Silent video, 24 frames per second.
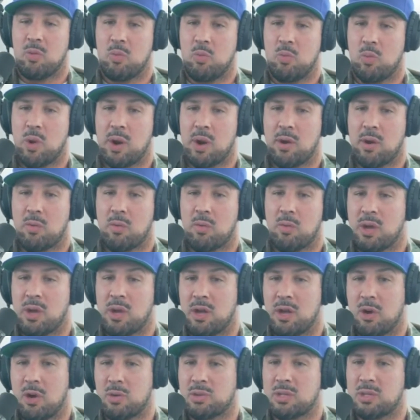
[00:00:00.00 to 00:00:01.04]
where
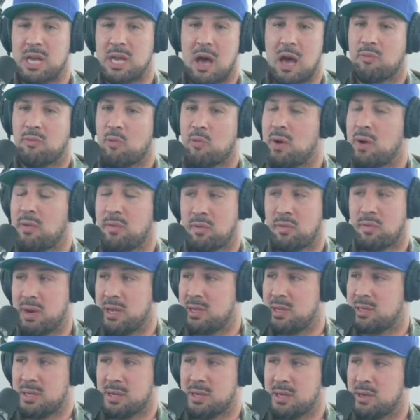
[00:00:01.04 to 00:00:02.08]
it goes south, whatever
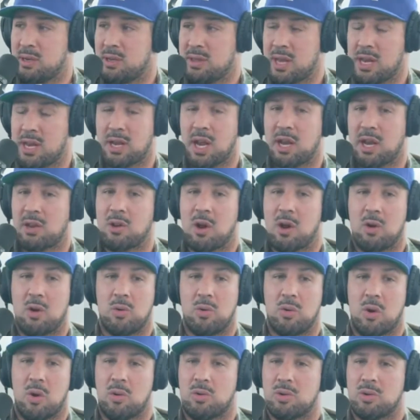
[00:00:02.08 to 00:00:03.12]
reason. They take
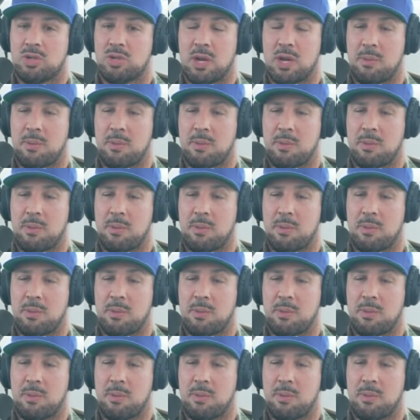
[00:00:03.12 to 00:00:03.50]
no ownership. No,